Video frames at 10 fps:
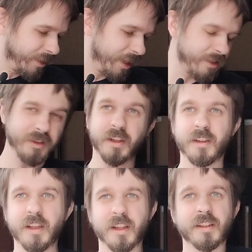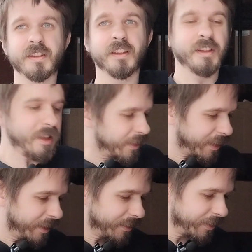Yeah, so that's the
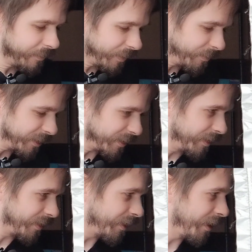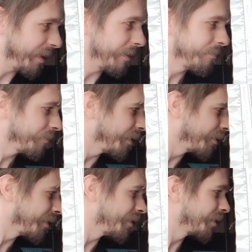kind of stuff I'm listing today.
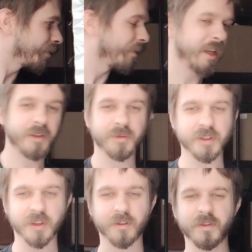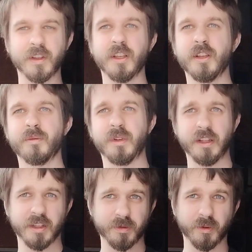Literally just random stuff. But
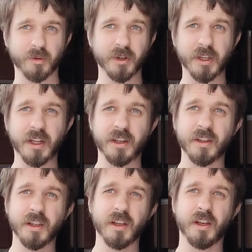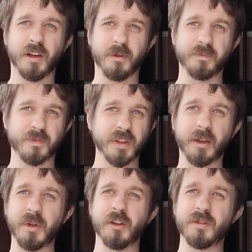yeah, that's what we're working on.
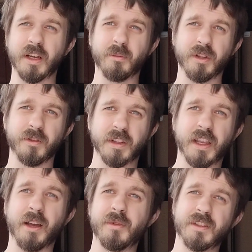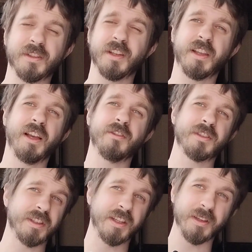Let me know down below in the comments, like, how
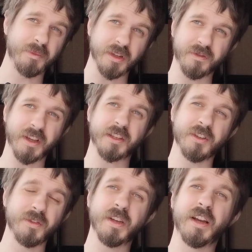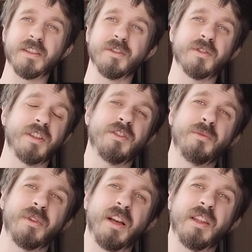has the heat been affecting you guys? It was like
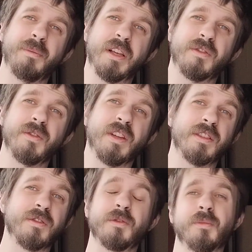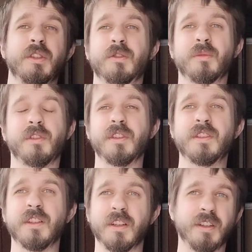super hot the past few days. It was miserable
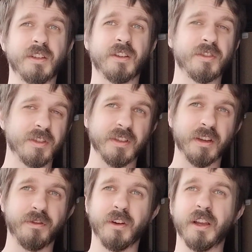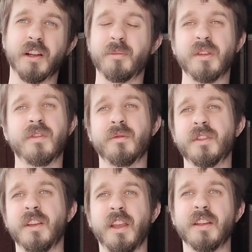listing in here. I was just like frying up even
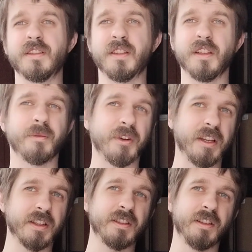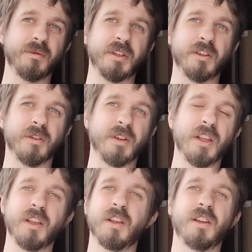with the AC. I'm right next to the window.
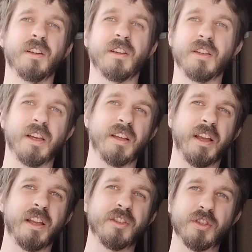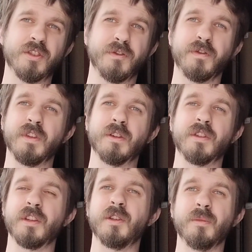Yeah, I could just feel
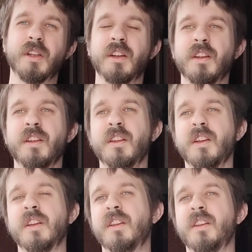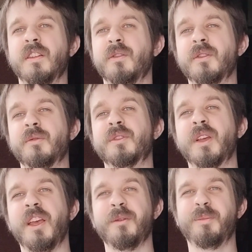the humidity. It was
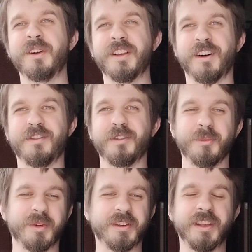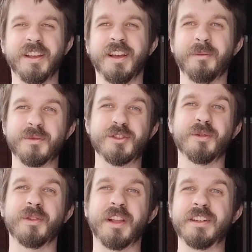pretty awful, but I'm
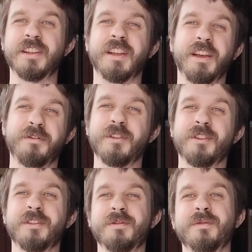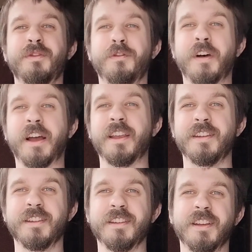so glad today. I feel
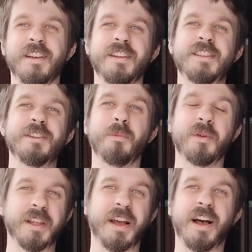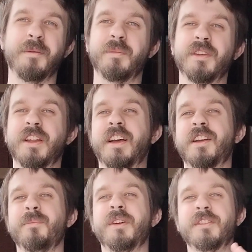fine. It's still pretty hot, but not
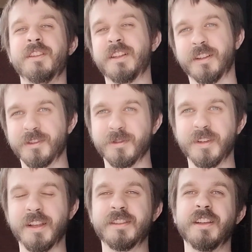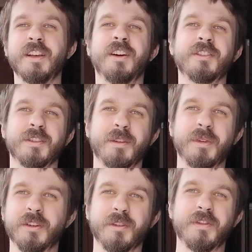compared to the other 2 days. Also, let
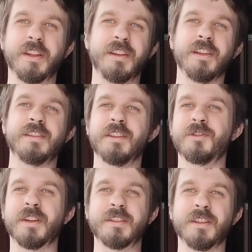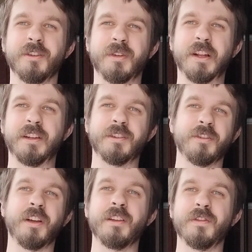me know if anything's interesting going on in your
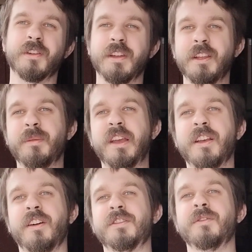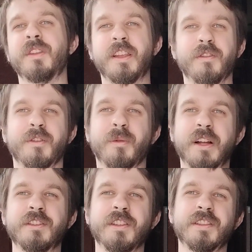life or in eBay. Also, thank you for
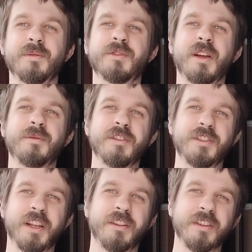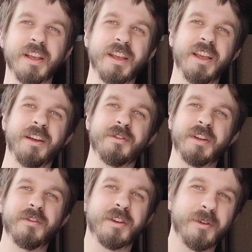watching. Subscribe to the channel.
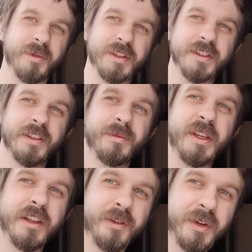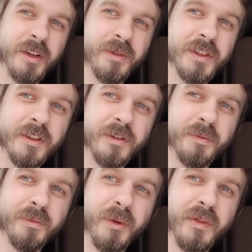Everyone have a good one. Still the beginning of the week. We're
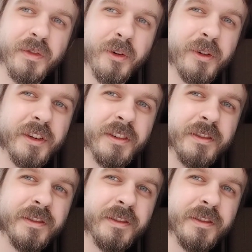still moving forward.